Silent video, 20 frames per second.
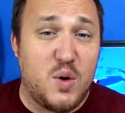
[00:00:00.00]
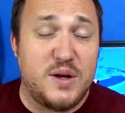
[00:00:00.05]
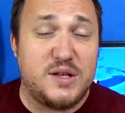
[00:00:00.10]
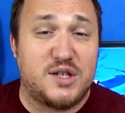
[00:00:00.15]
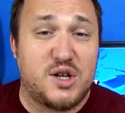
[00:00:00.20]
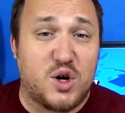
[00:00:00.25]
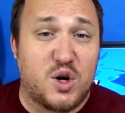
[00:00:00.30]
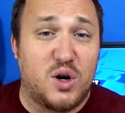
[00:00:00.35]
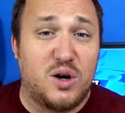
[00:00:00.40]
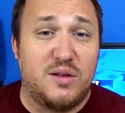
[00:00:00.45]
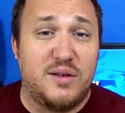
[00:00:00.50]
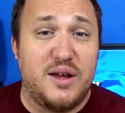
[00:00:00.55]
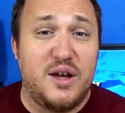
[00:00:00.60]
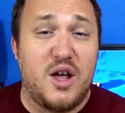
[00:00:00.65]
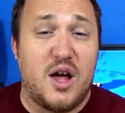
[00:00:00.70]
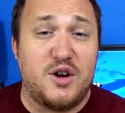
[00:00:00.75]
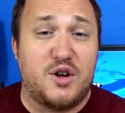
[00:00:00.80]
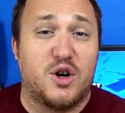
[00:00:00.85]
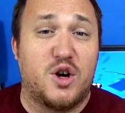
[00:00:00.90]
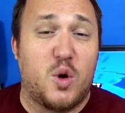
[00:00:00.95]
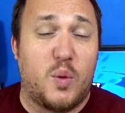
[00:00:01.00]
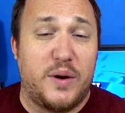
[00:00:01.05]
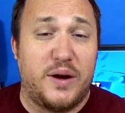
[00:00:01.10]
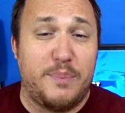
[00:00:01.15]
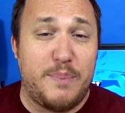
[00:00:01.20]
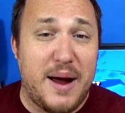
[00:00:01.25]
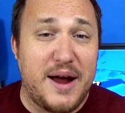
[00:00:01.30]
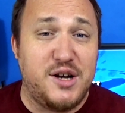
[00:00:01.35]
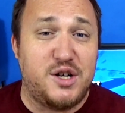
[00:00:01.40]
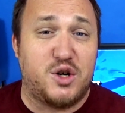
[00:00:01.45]
it's currently undergoing
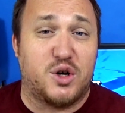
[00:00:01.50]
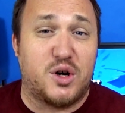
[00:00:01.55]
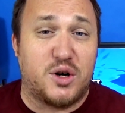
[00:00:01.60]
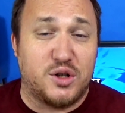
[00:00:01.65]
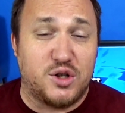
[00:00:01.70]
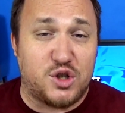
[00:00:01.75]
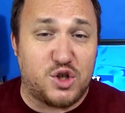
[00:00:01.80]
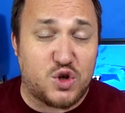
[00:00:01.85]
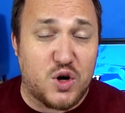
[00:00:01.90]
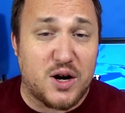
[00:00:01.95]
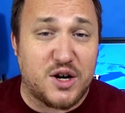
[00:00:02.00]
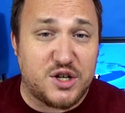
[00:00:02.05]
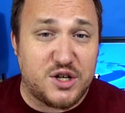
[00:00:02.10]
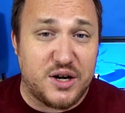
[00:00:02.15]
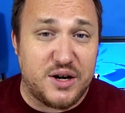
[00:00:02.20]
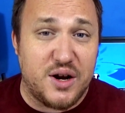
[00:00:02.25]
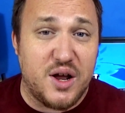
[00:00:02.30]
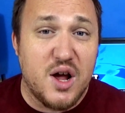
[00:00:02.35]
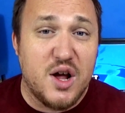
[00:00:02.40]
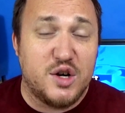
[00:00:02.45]
major construction